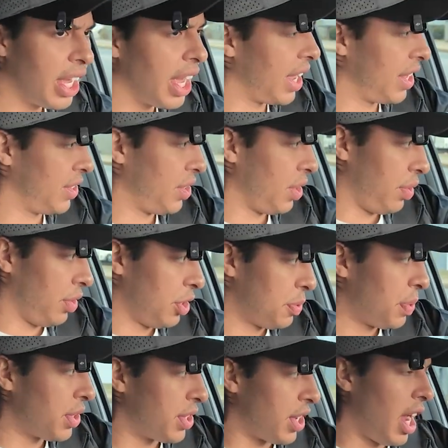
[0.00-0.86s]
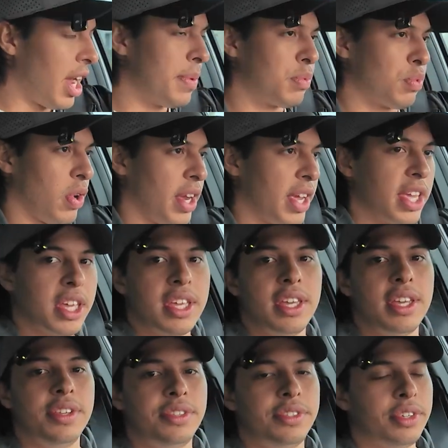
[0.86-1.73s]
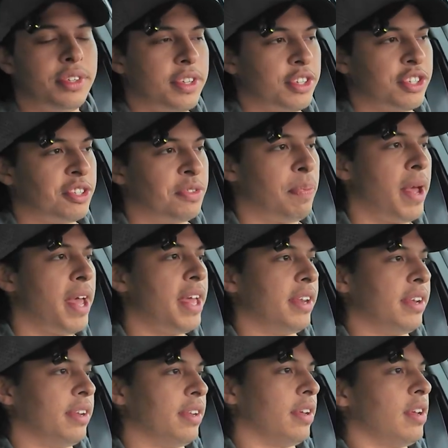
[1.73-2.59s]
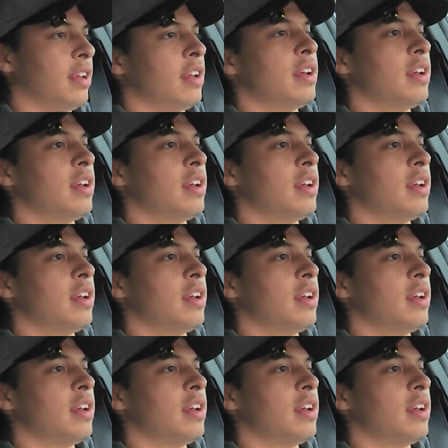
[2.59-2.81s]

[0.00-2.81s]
And so there's been times where I easily spend